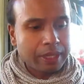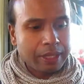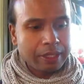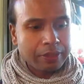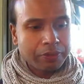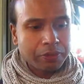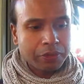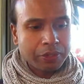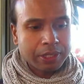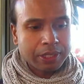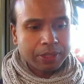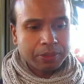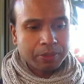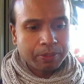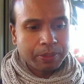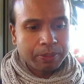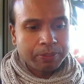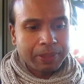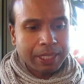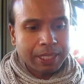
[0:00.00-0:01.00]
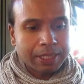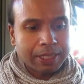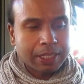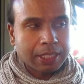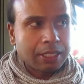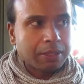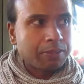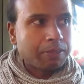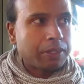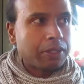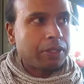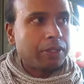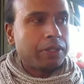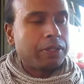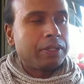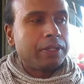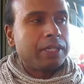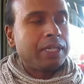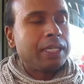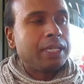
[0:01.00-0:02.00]
the voice will be picked up
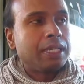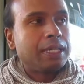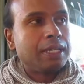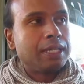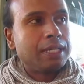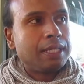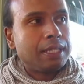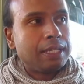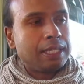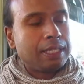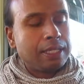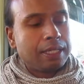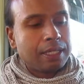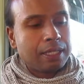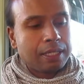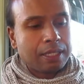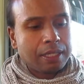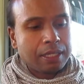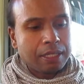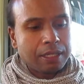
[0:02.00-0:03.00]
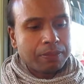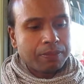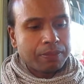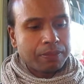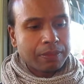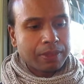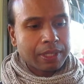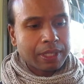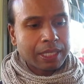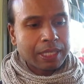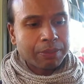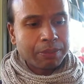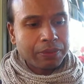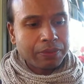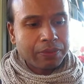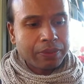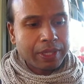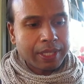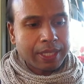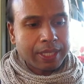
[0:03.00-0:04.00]
on um, a um, couple
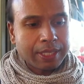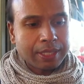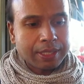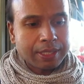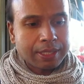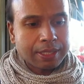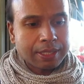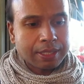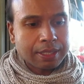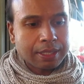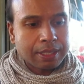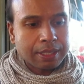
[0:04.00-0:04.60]
of things.